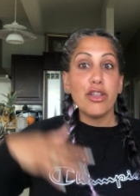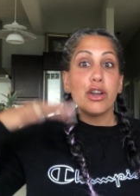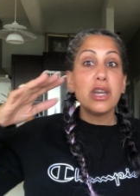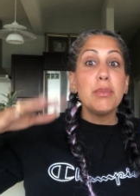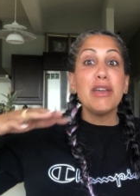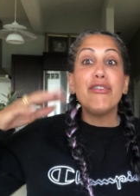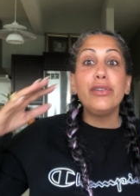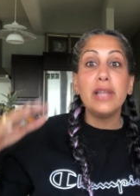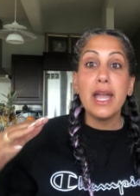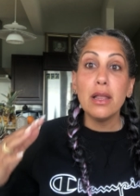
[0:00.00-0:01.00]
They're gonna be
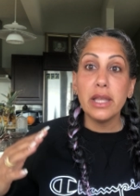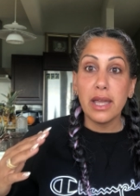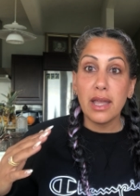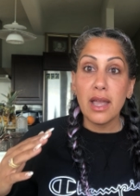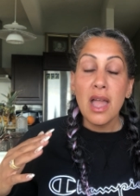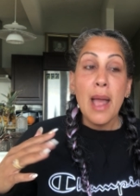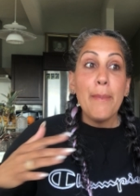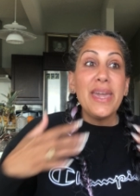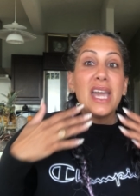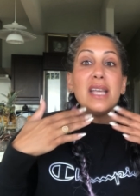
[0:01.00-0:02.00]
flailing
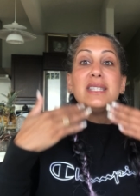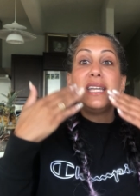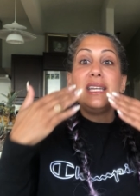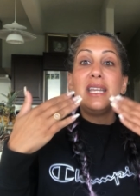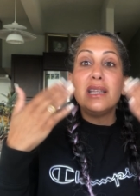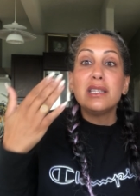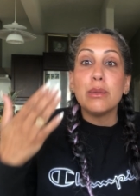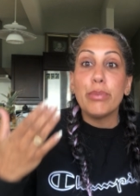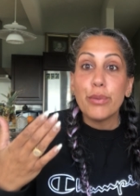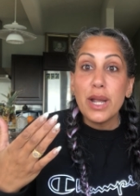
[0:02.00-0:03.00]
because they need
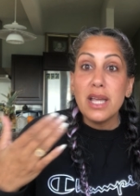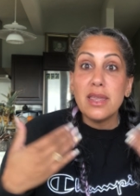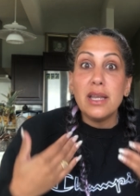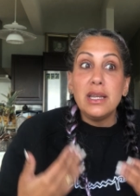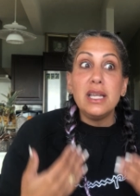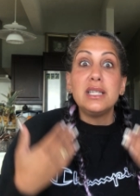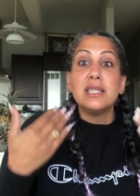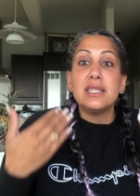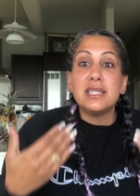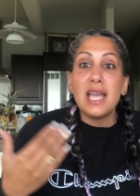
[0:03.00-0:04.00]
to breathe, they need
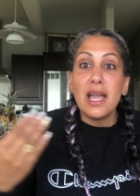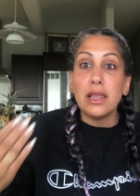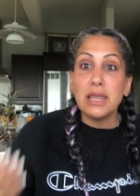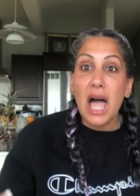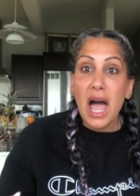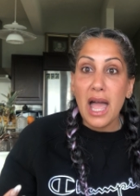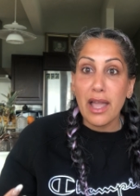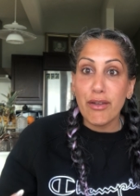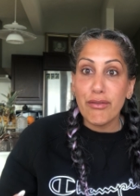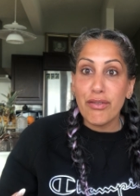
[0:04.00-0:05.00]
to stay
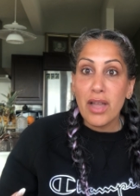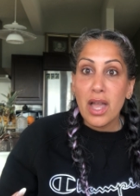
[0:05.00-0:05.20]
alive.